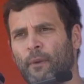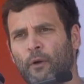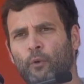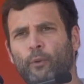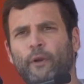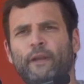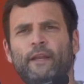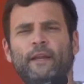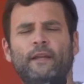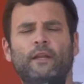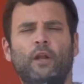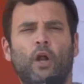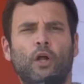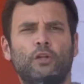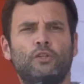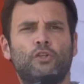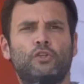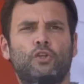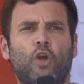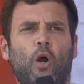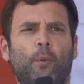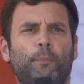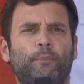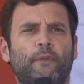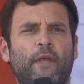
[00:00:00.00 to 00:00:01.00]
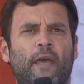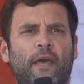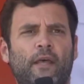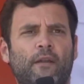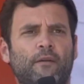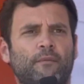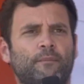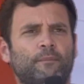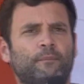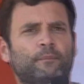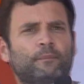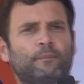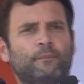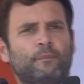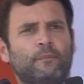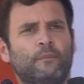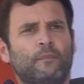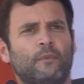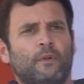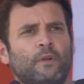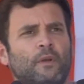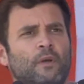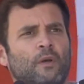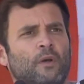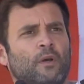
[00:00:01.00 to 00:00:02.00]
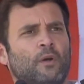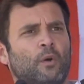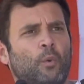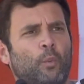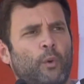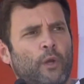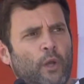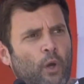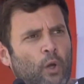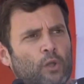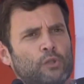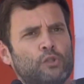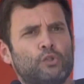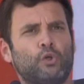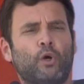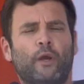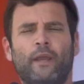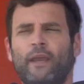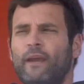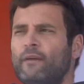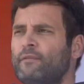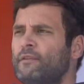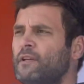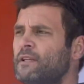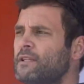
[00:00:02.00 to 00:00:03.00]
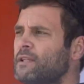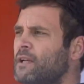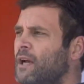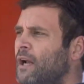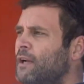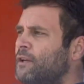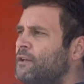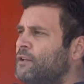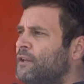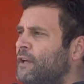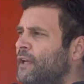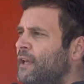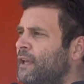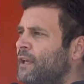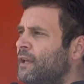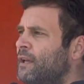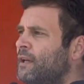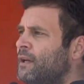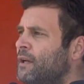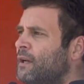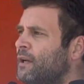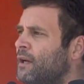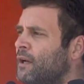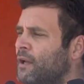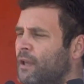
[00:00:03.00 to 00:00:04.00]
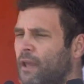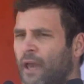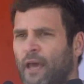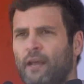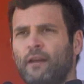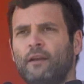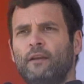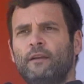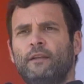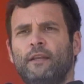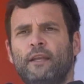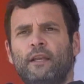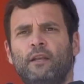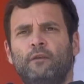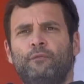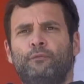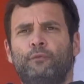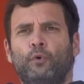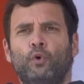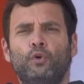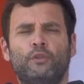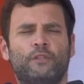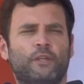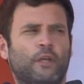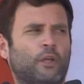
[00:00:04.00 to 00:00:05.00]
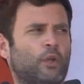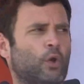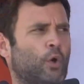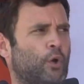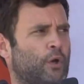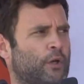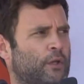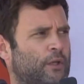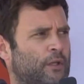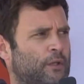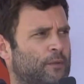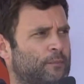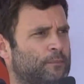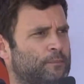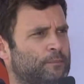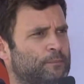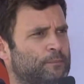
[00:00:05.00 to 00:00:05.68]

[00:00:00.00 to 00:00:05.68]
we did not stop there. We also gave this country guaranteed food security.